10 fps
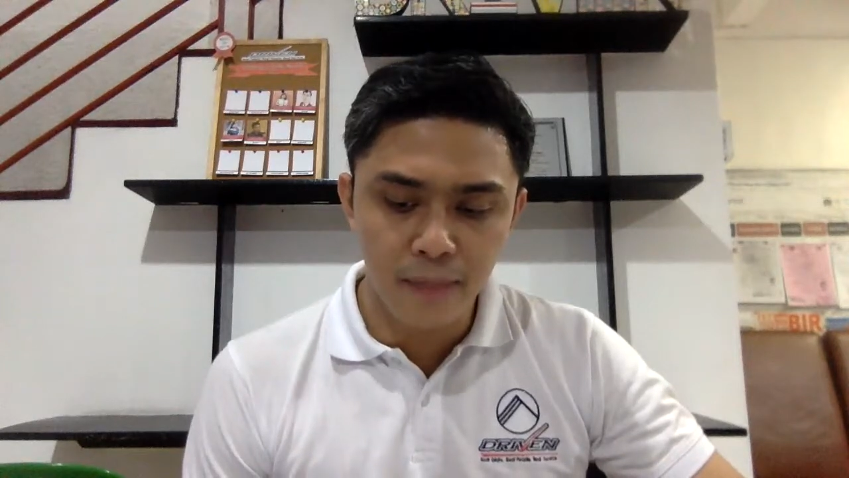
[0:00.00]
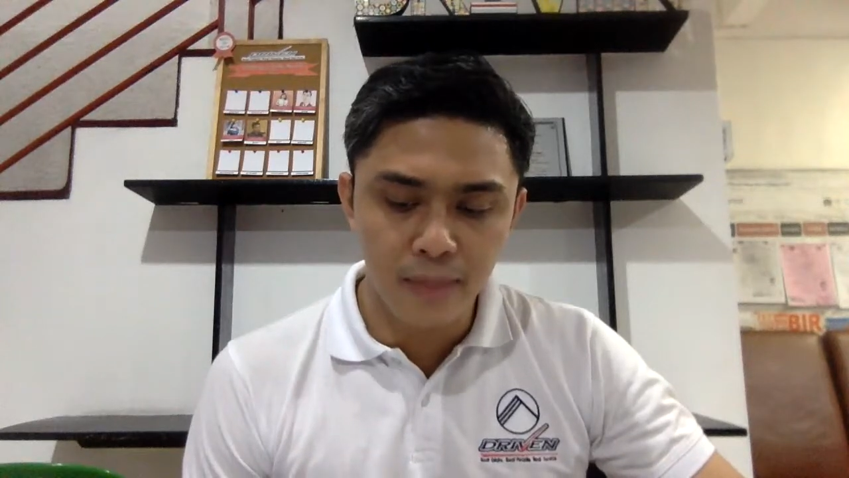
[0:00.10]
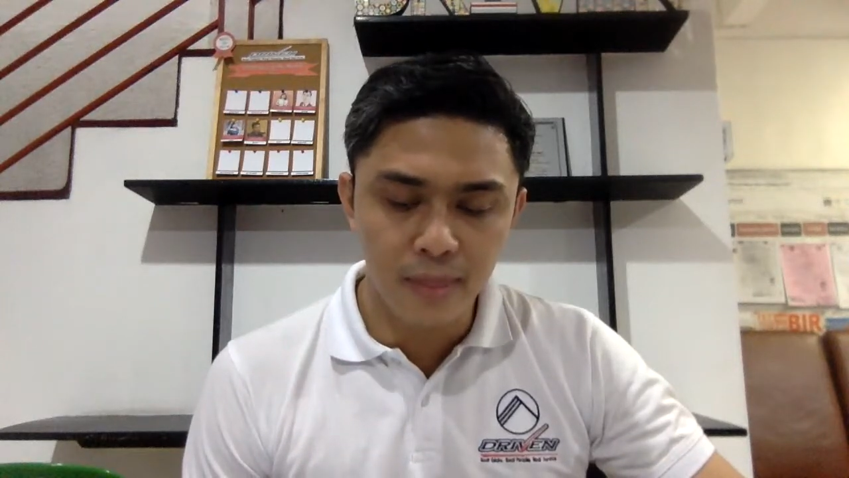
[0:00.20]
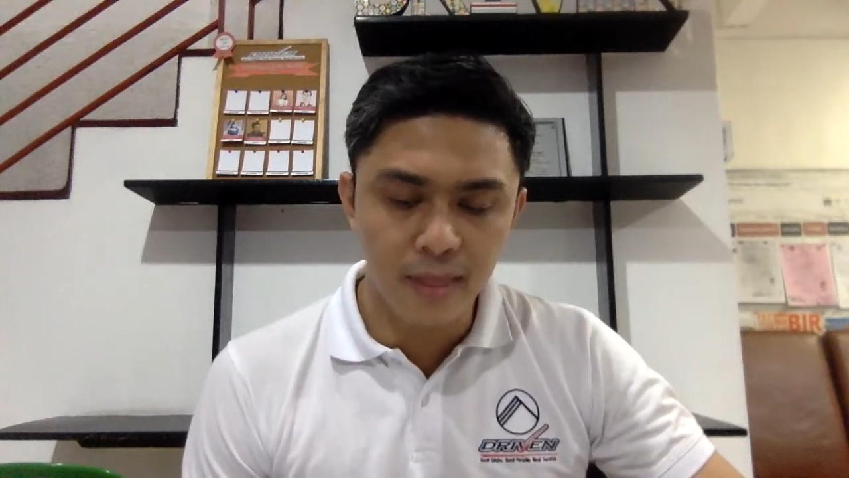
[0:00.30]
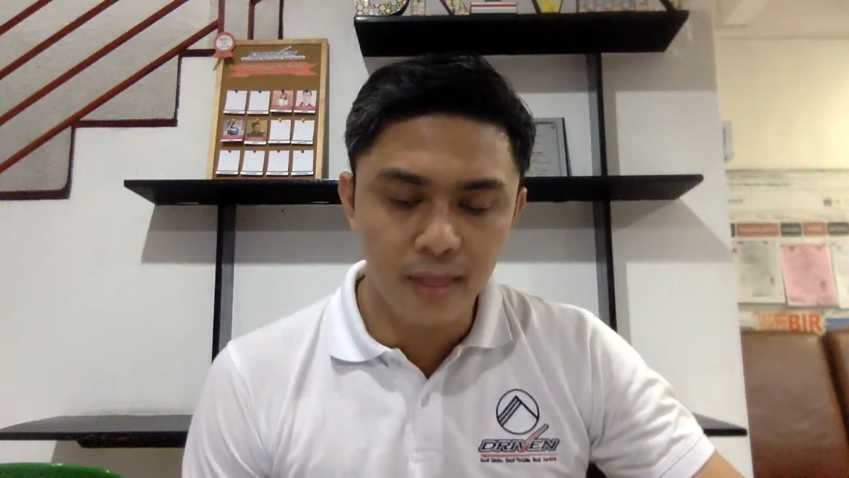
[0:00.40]

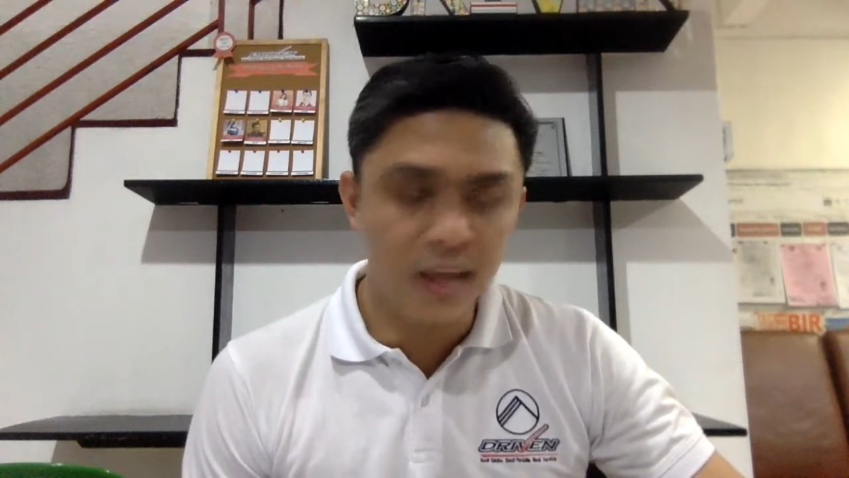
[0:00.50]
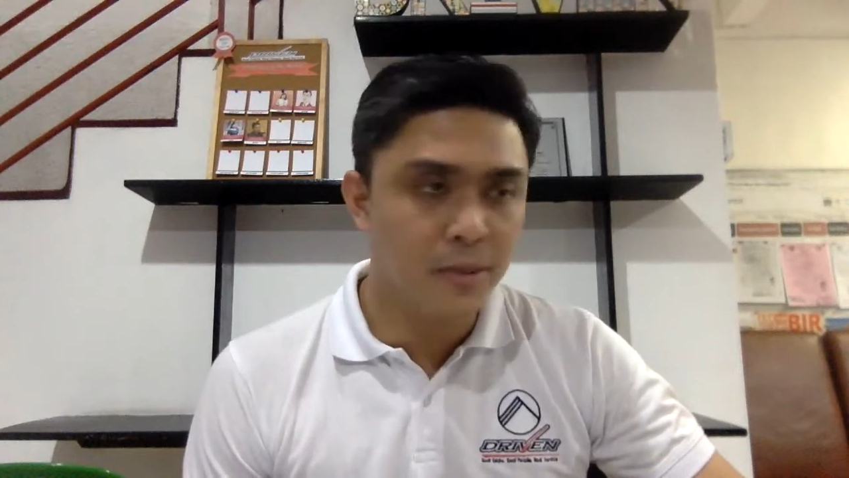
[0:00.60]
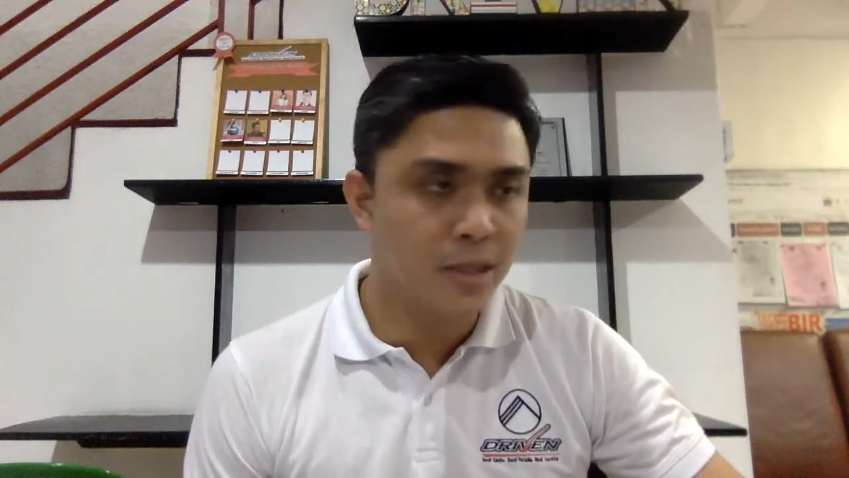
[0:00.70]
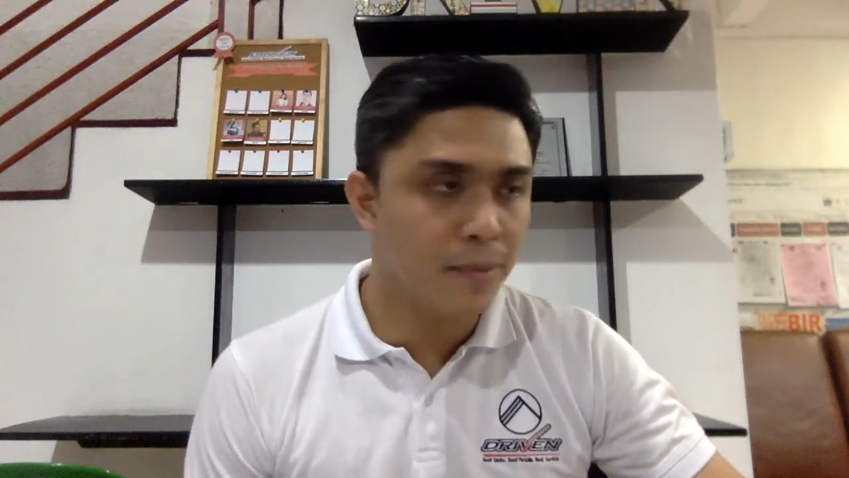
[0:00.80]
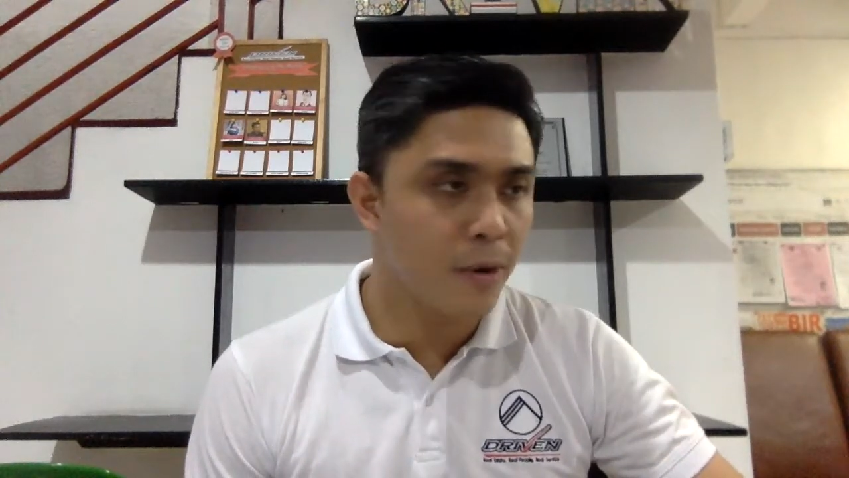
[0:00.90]
the game
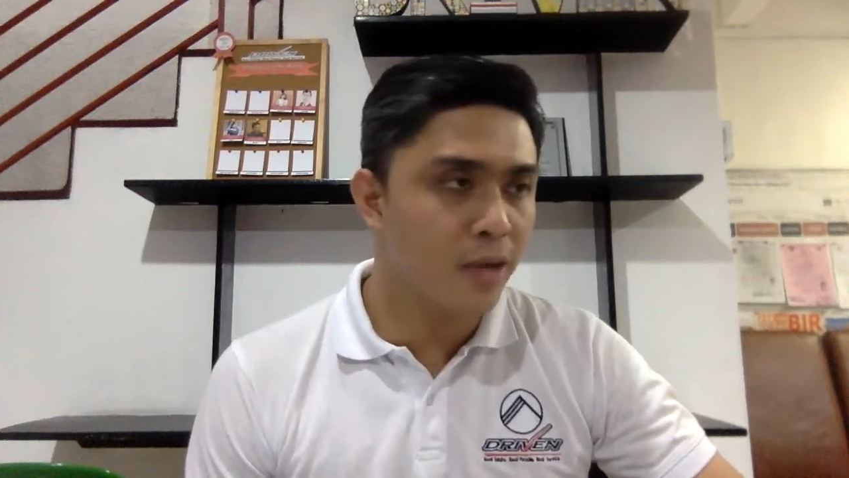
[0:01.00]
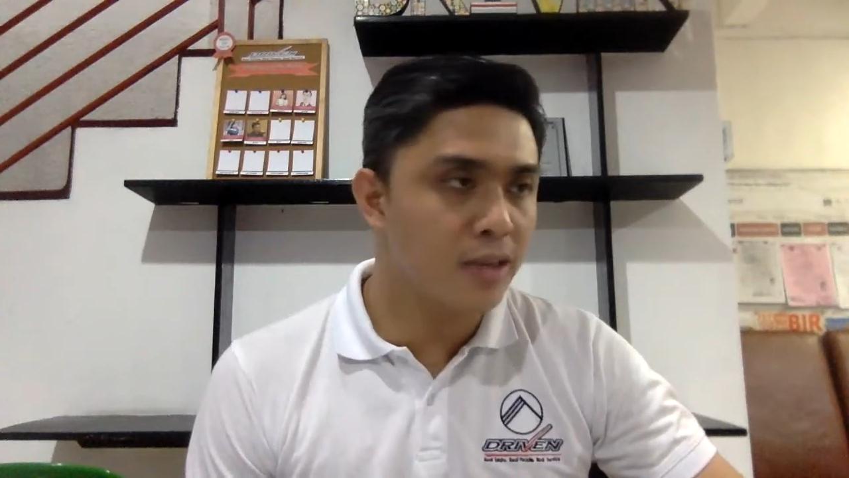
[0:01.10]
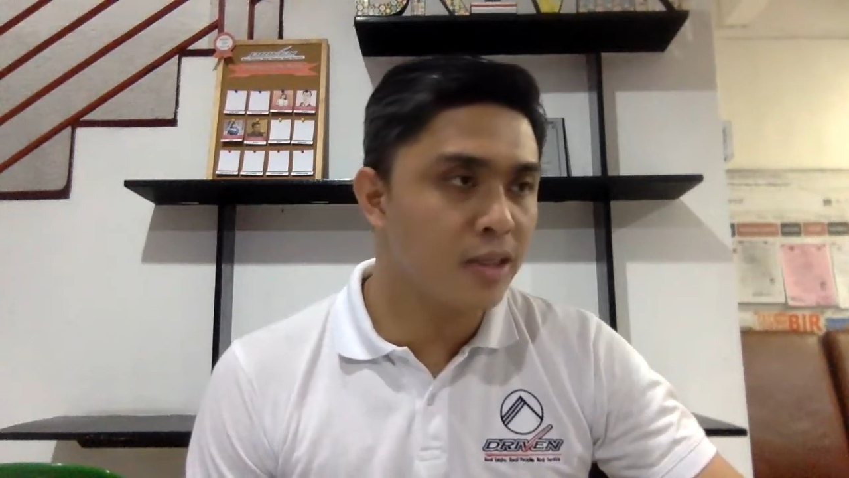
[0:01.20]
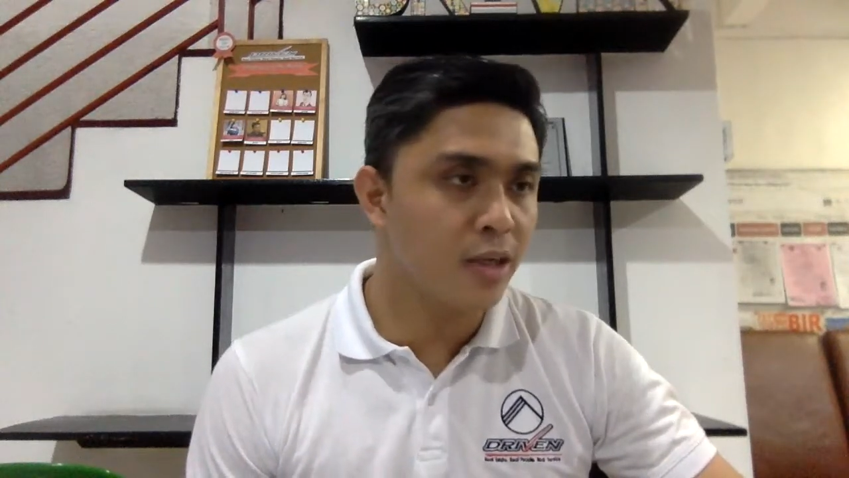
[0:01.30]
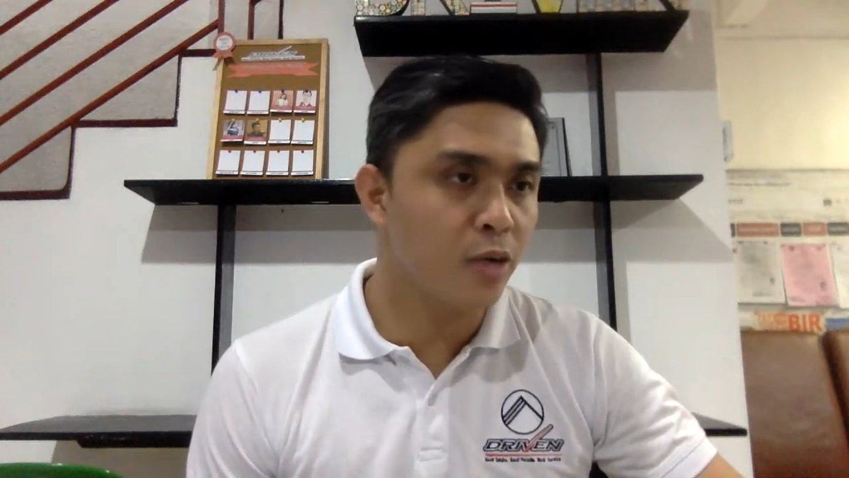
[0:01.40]
is about
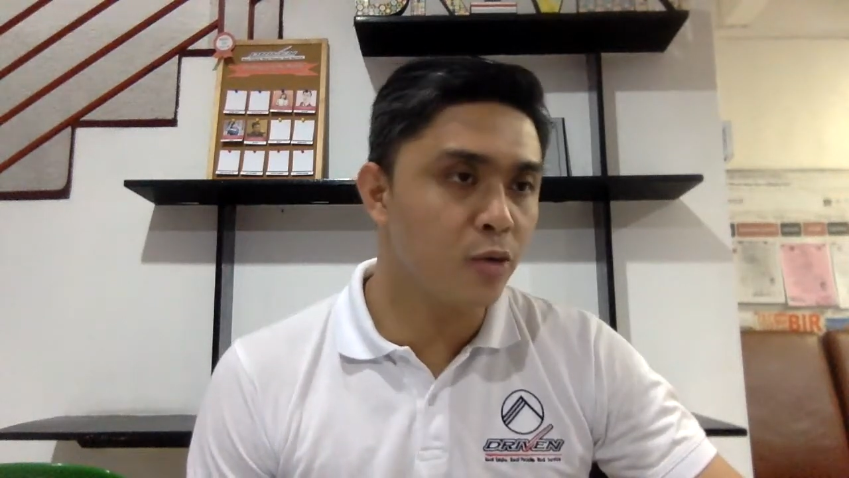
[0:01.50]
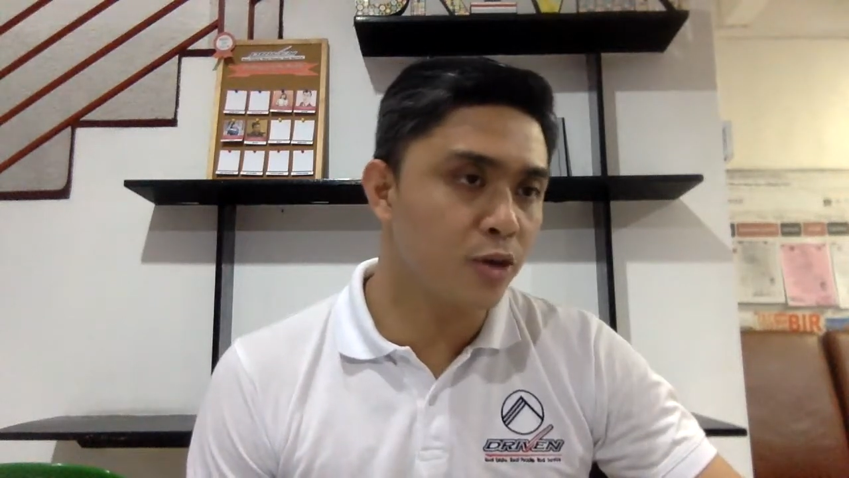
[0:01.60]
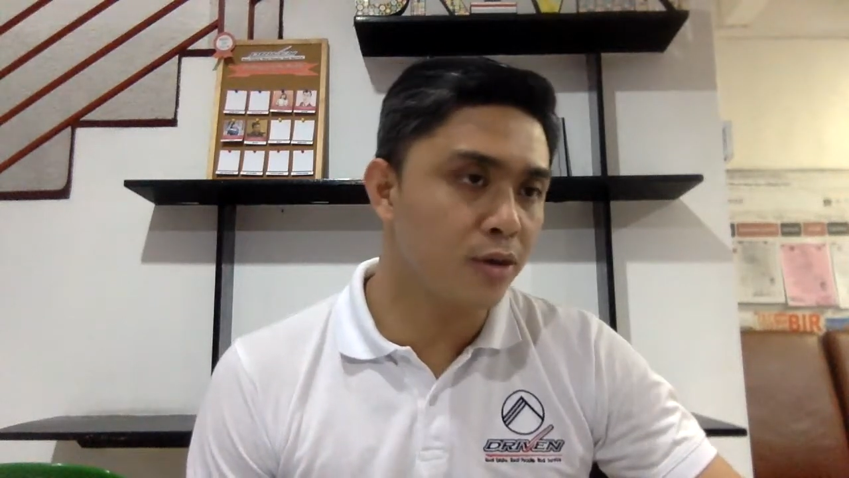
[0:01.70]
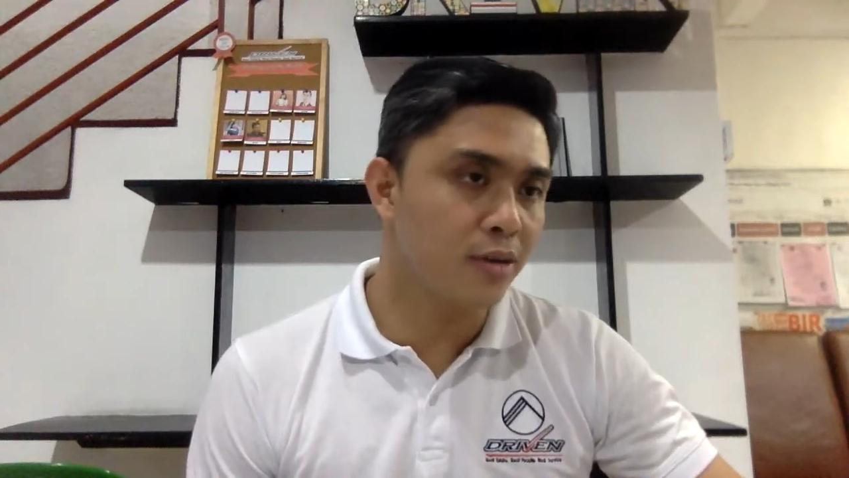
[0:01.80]
execution,